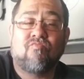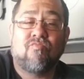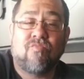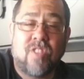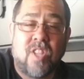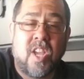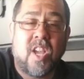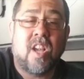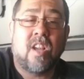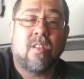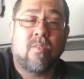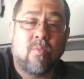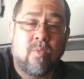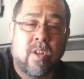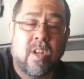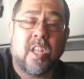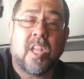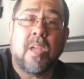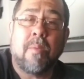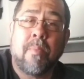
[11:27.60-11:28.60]
Yeah, we're
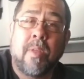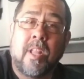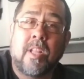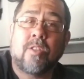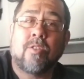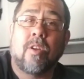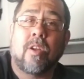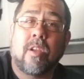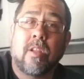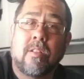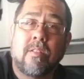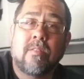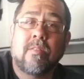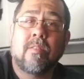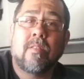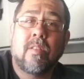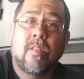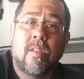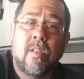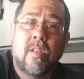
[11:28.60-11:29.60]
going to keep mini trucking.
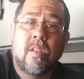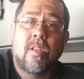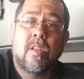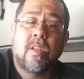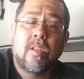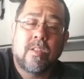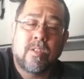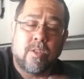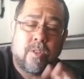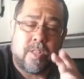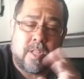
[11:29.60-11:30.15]
So